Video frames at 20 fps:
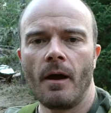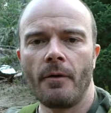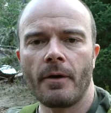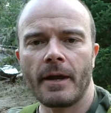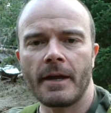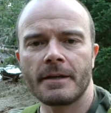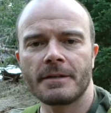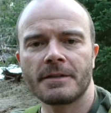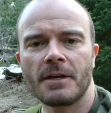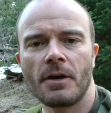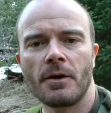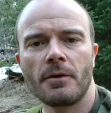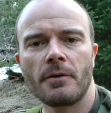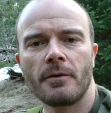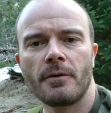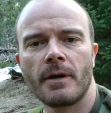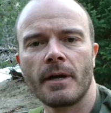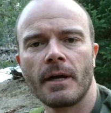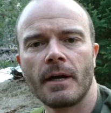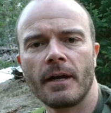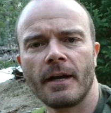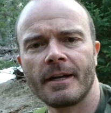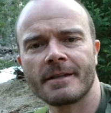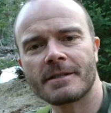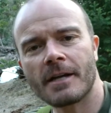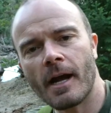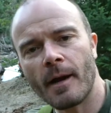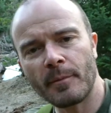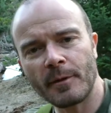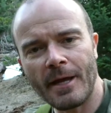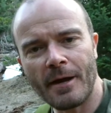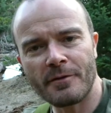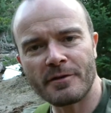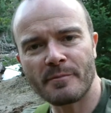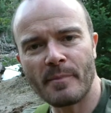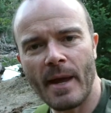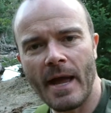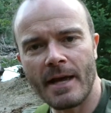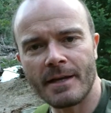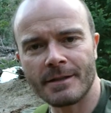Okay, so it's a couple
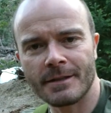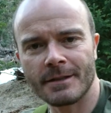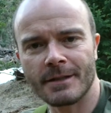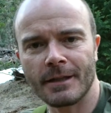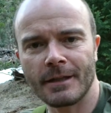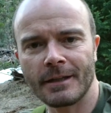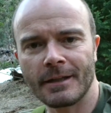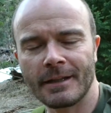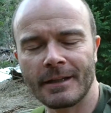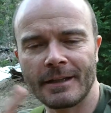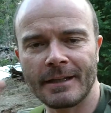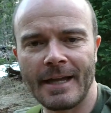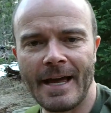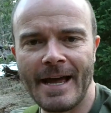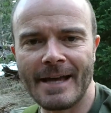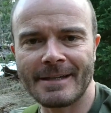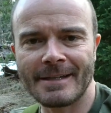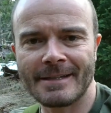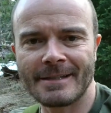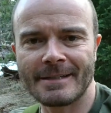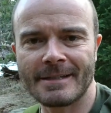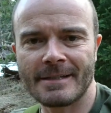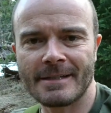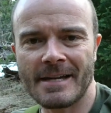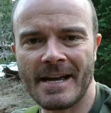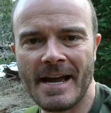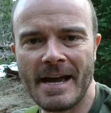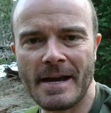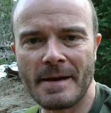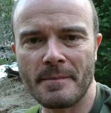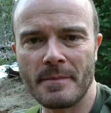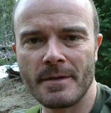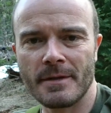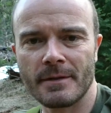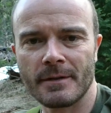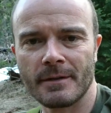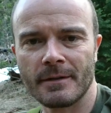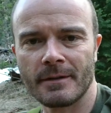hours past the last time